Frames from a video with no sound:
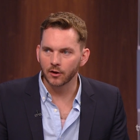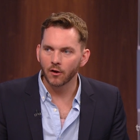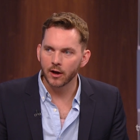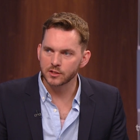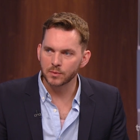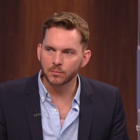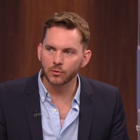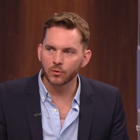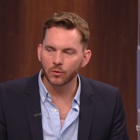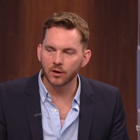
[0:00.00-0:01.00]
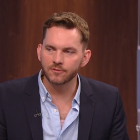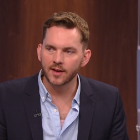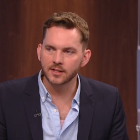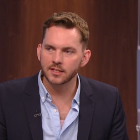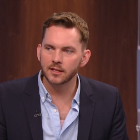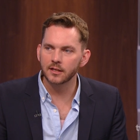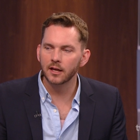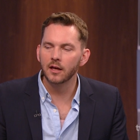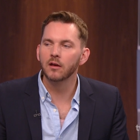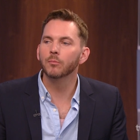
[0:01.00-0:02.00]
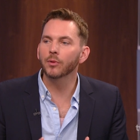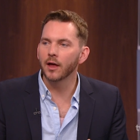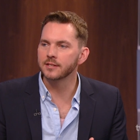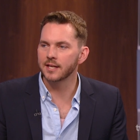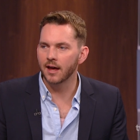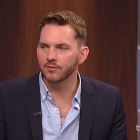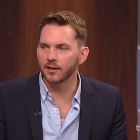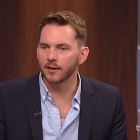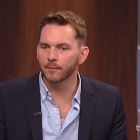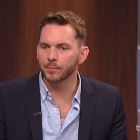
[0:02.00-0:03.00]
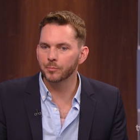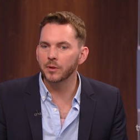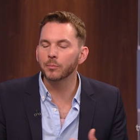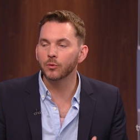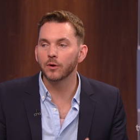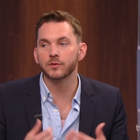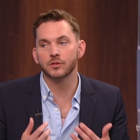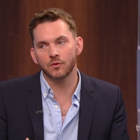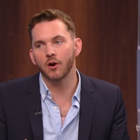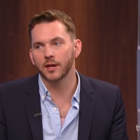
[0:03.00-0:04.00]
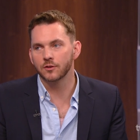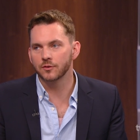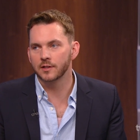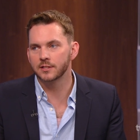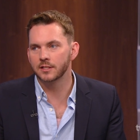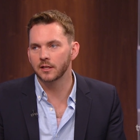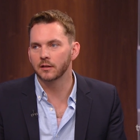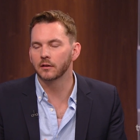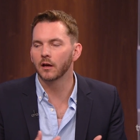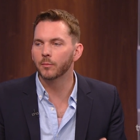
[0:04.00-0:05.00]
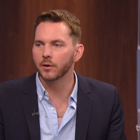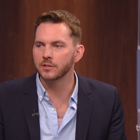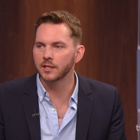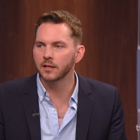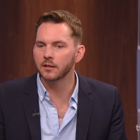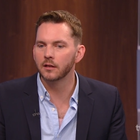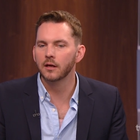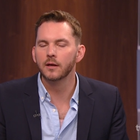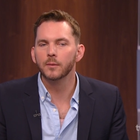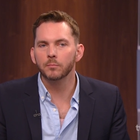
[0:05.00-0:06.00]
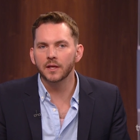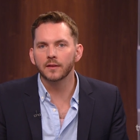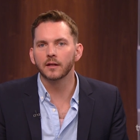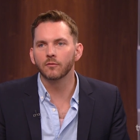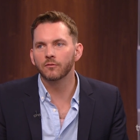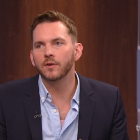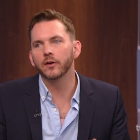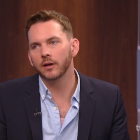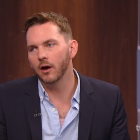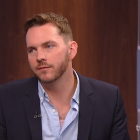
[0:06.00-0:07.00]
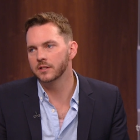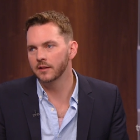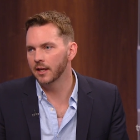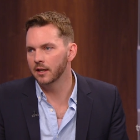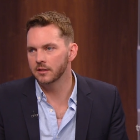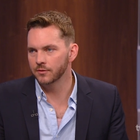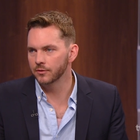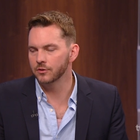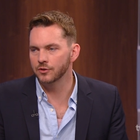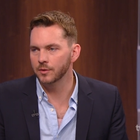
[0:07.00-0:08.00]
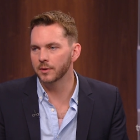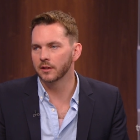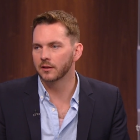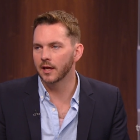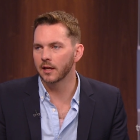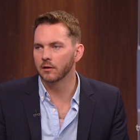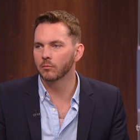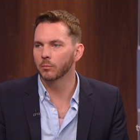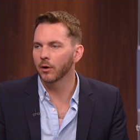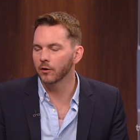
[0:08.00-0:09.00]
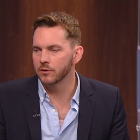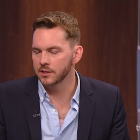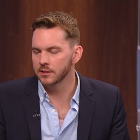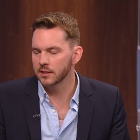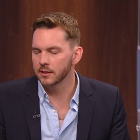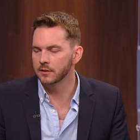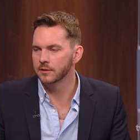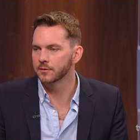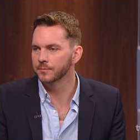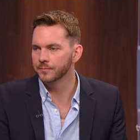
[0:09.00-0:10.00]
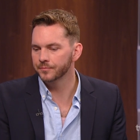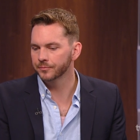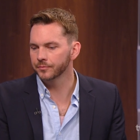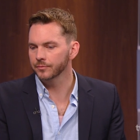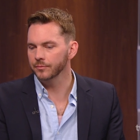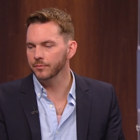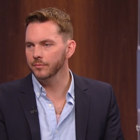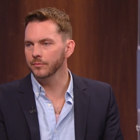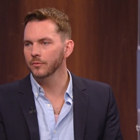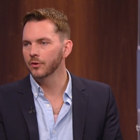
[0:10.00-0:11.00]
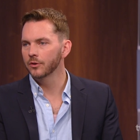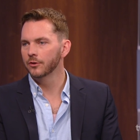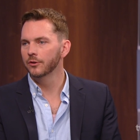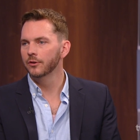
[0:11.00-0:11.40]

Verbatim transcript: across people who are affected, plus having people who have a strong interest in opposing it, mean that very often they get a different treatment than park cruising stings. You are obviously